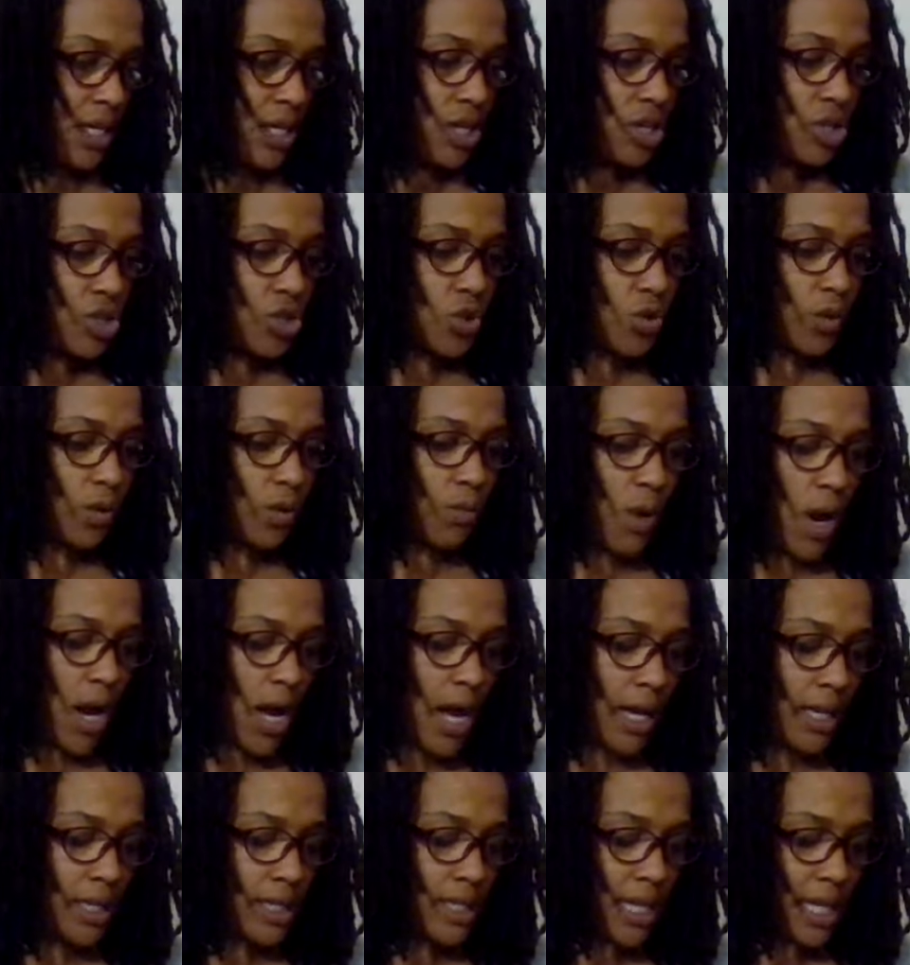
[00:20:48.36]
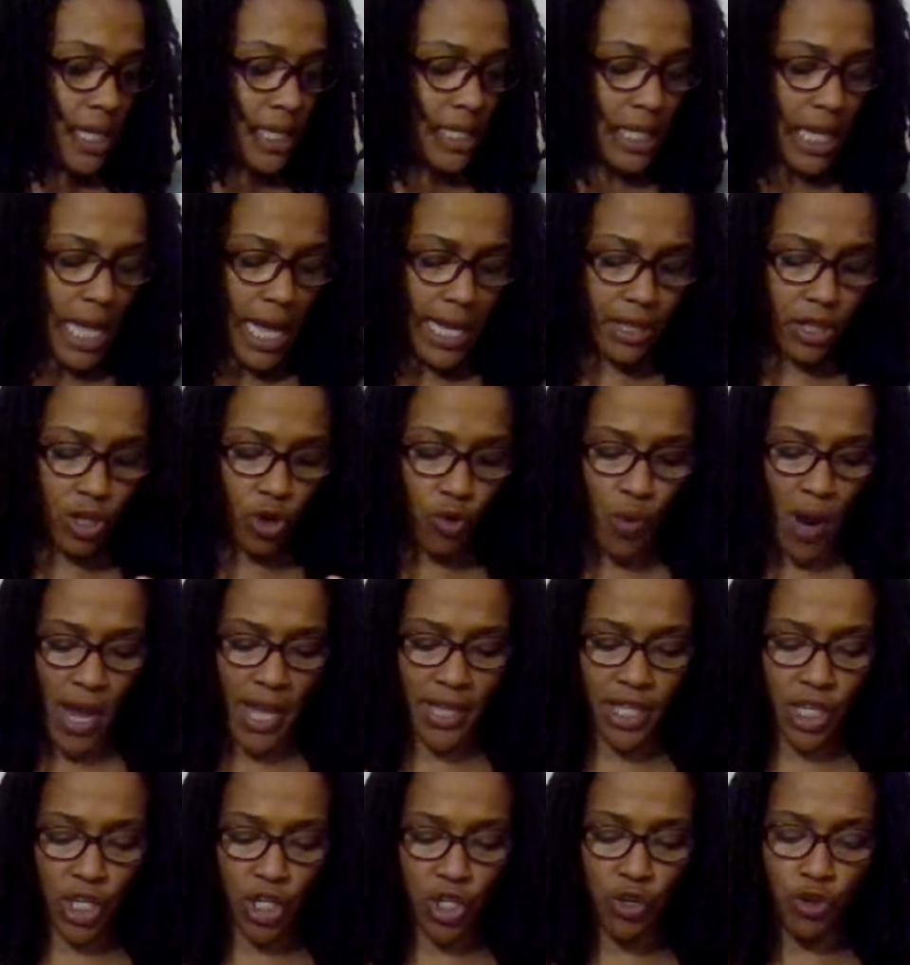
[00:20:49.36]
Two of Wands. It's like the way
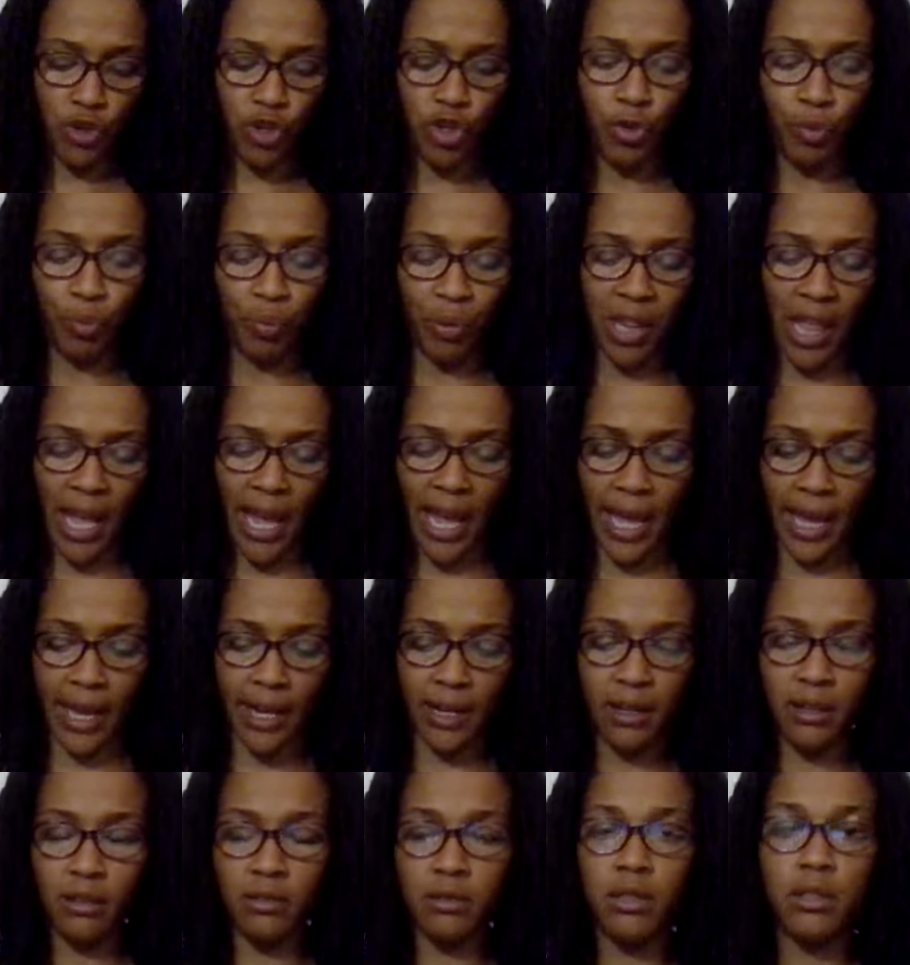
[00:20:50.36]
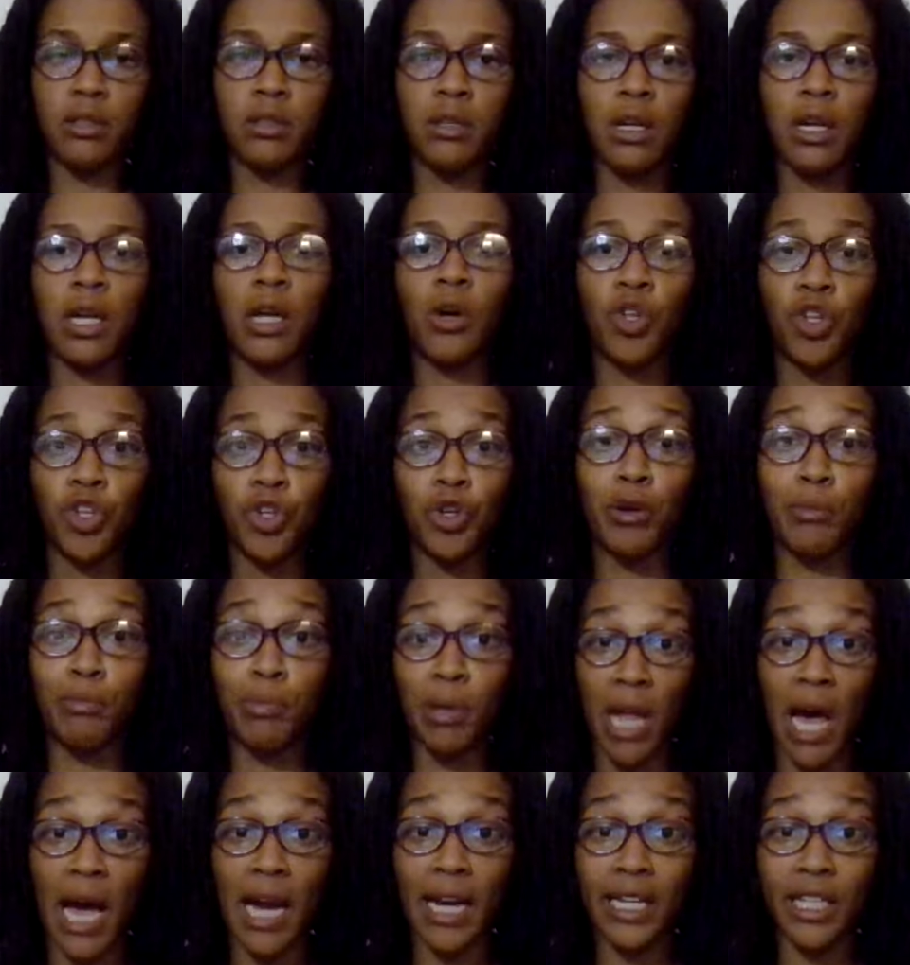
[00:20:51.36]
that you, you plan your
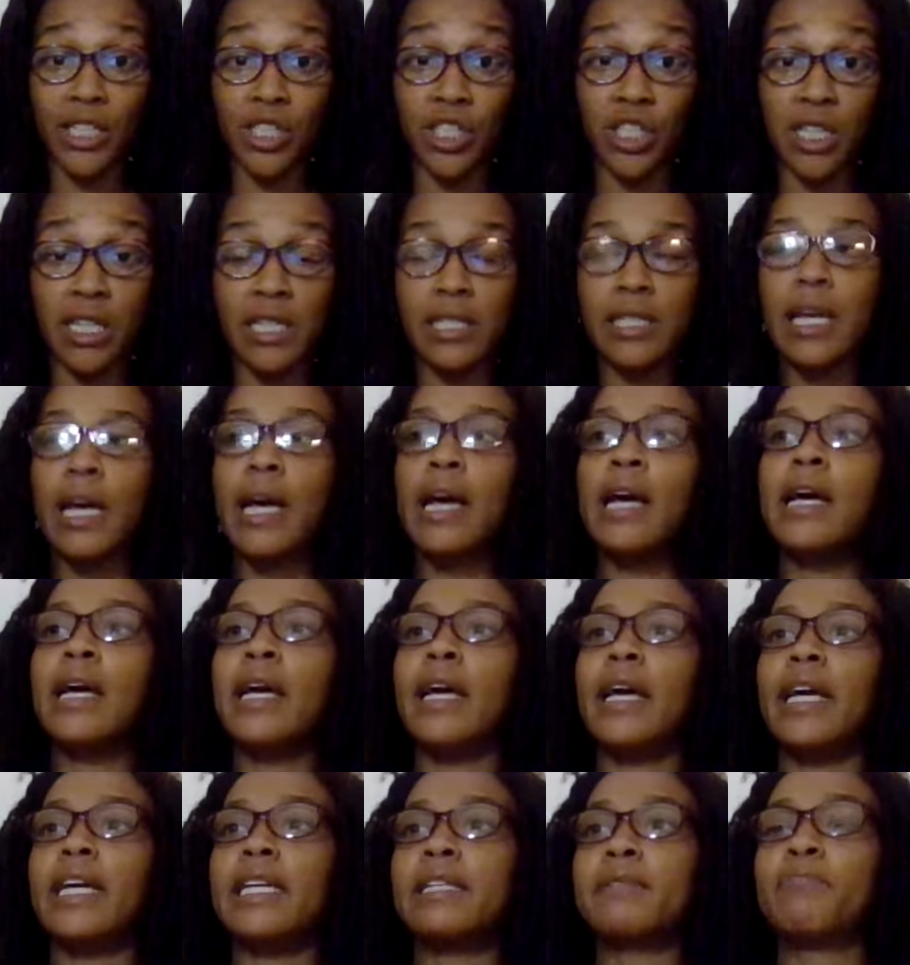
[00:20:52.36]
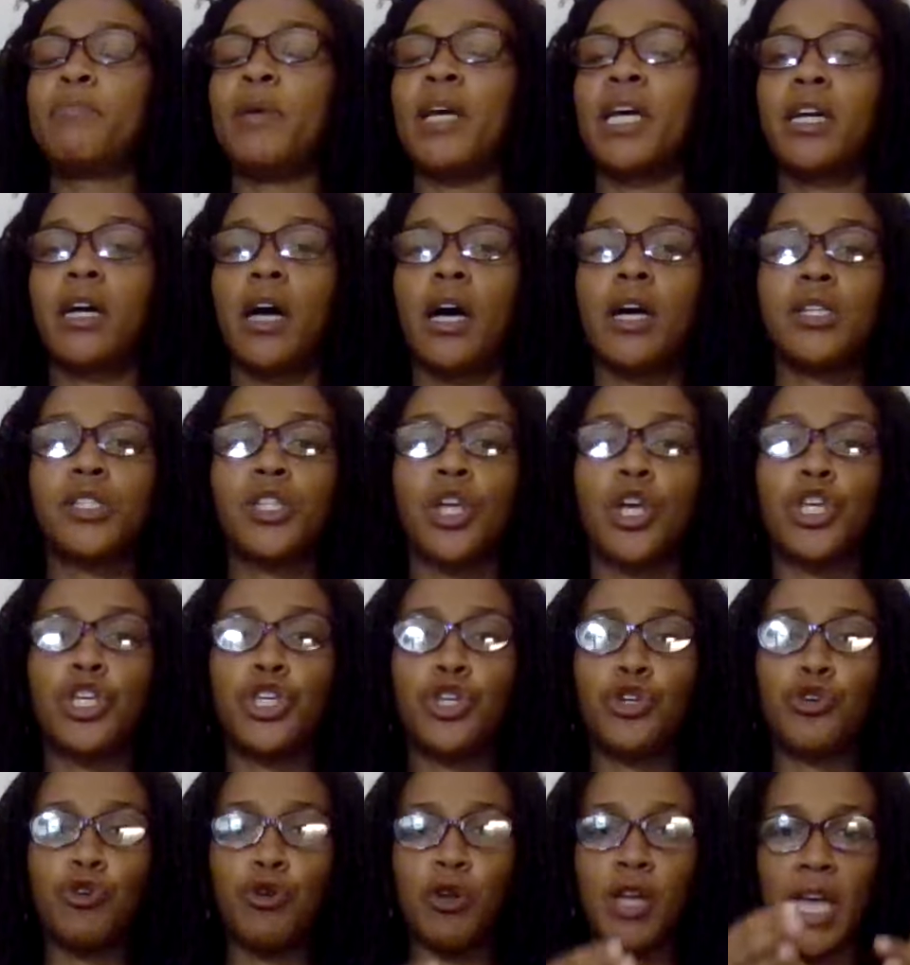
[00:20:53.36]
blockages is because
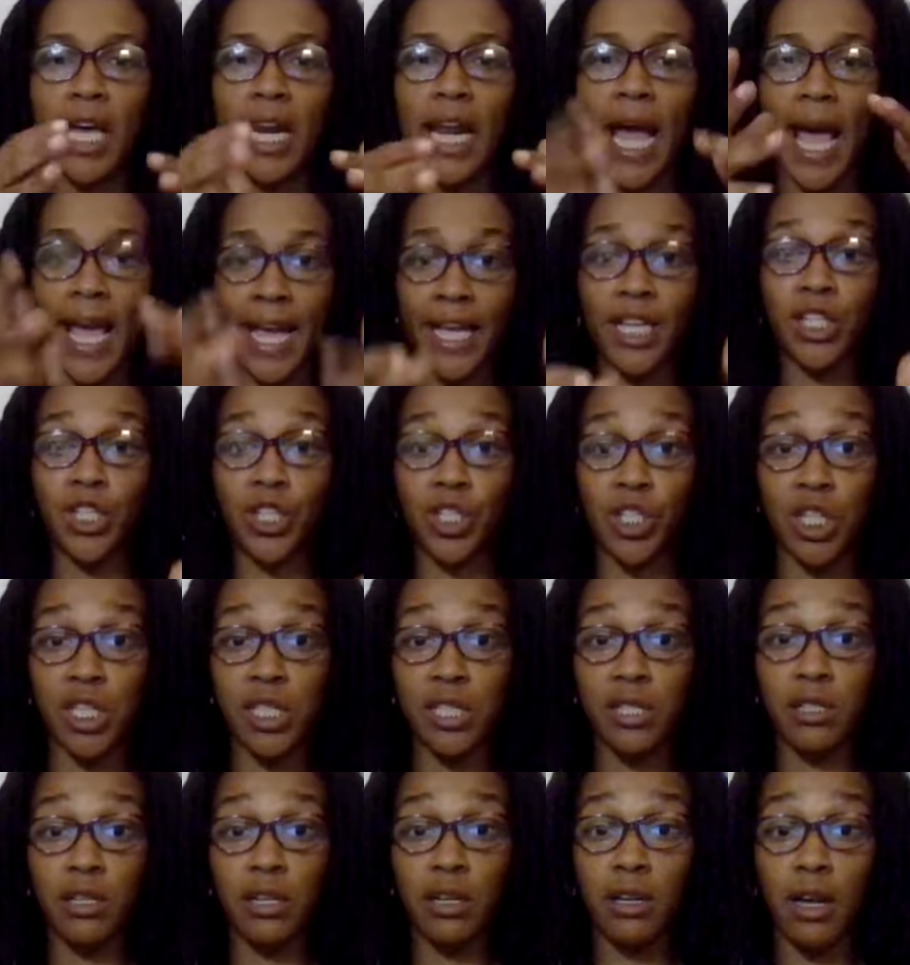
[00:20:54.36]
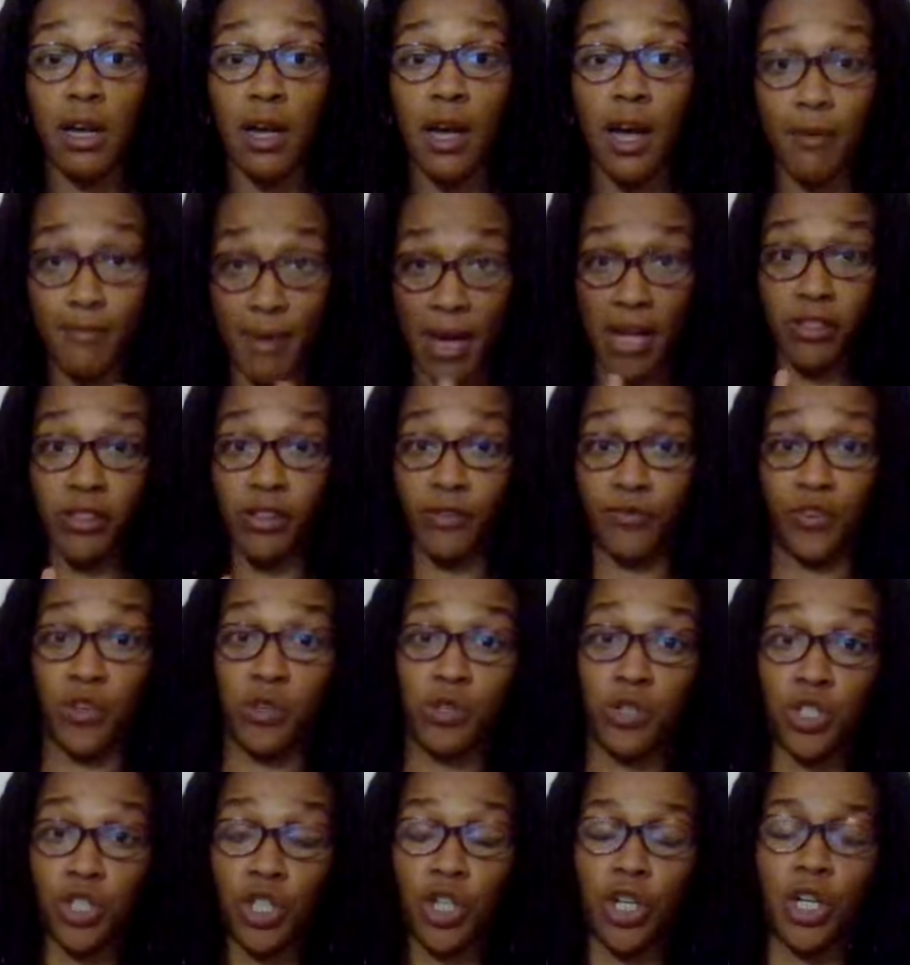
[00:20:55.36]
you get anxious about the
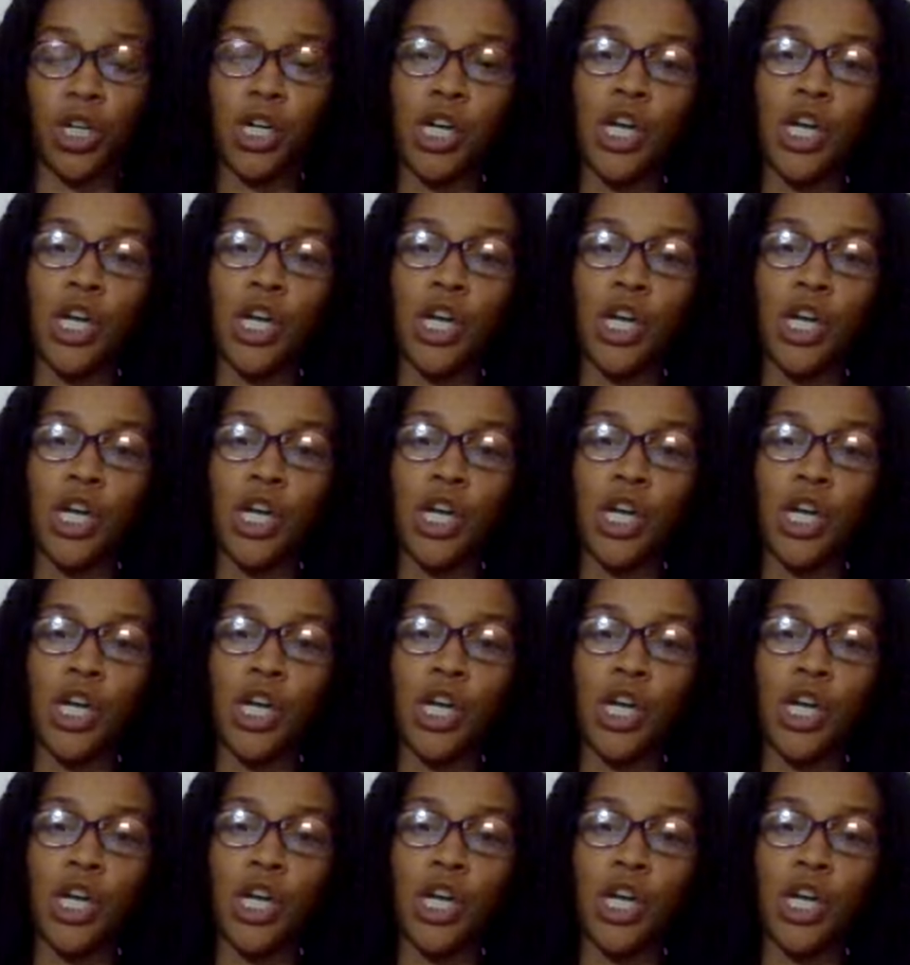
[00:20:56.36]
future.